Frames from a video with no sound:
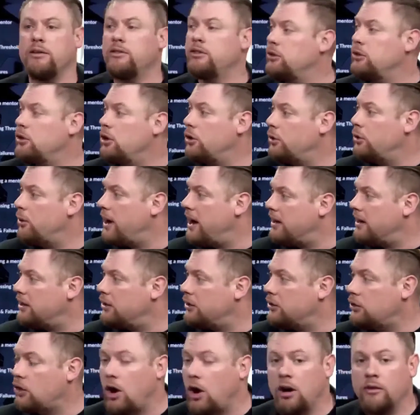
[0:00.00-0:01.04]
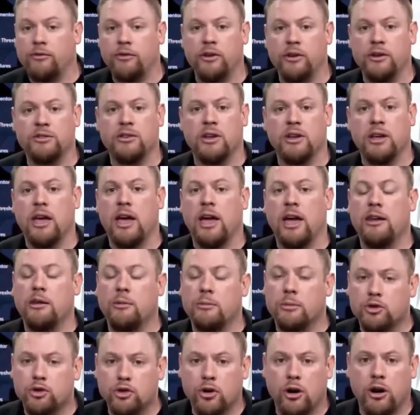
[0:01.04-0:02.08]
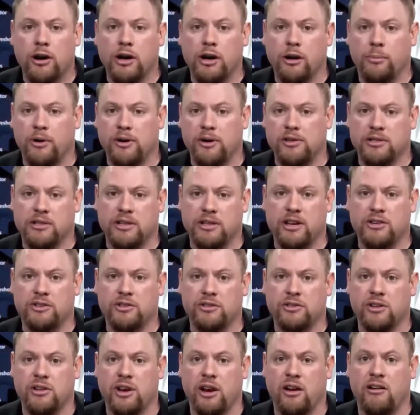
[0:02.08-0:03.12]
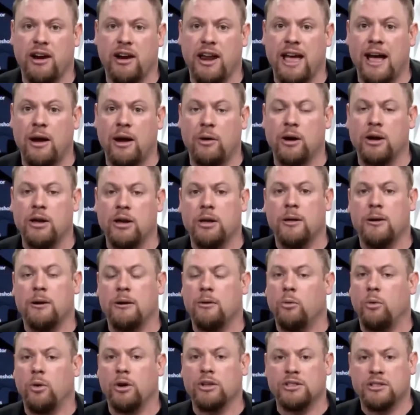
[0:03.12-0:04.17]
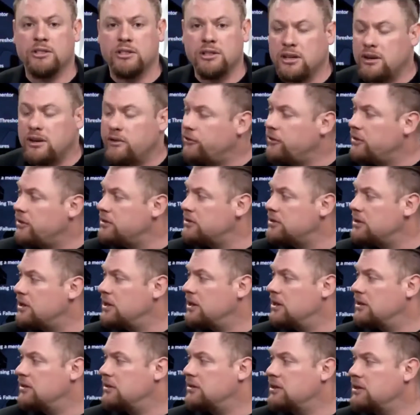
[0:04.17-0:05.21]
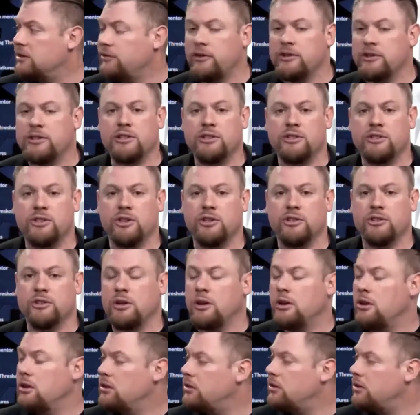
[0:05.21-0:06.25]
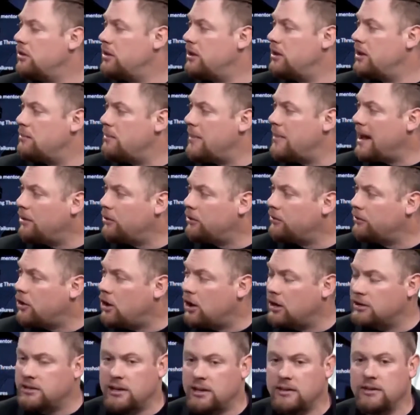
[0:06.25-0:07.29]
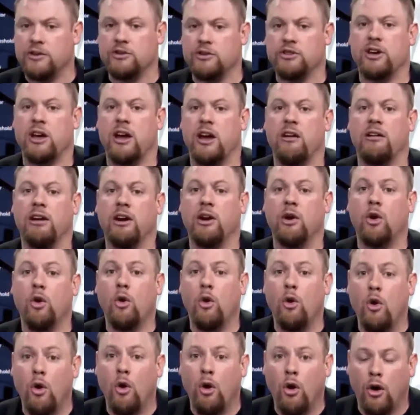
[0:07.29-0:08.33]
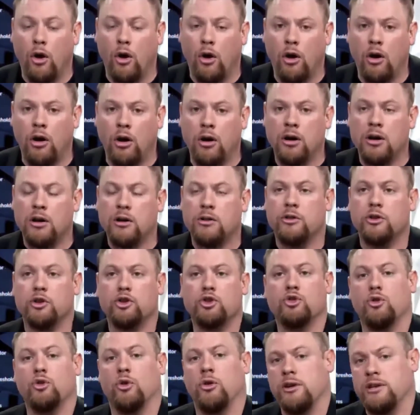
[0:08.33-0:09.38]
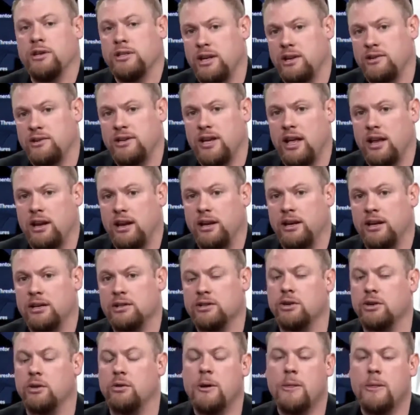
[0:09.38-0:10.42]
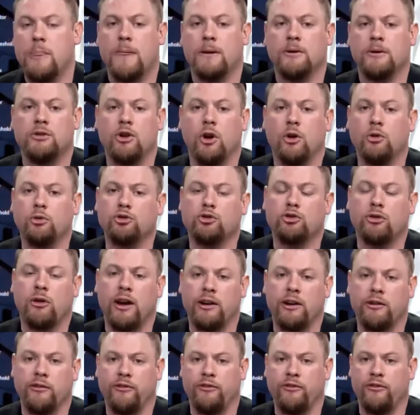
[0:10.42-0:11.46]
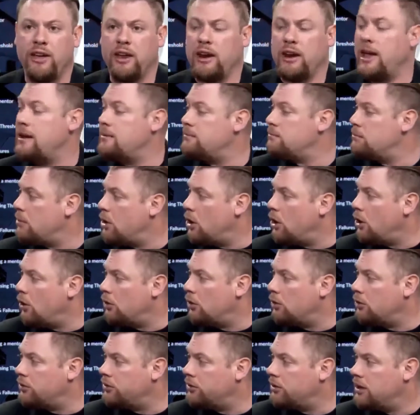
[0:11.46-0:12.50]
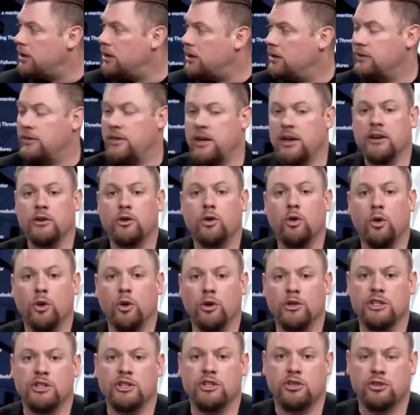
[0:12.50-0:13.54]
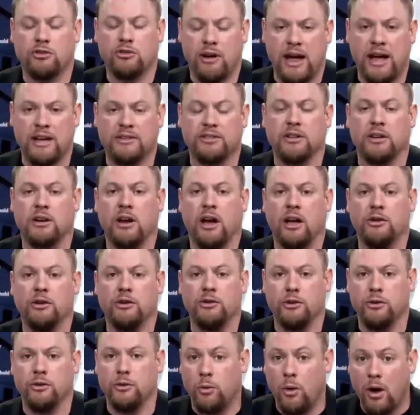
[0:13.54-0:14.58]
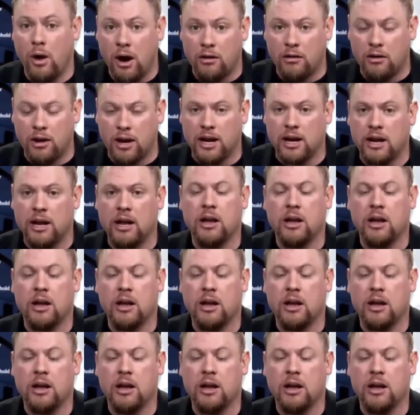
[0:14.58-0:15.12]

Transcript: you go to any conference and the majority of presentations are an hour. What's the difference? The difference is just the amount of content they're sharing, or the stories they're telling. And so don't try to fit a mold that causes stress and undue worry.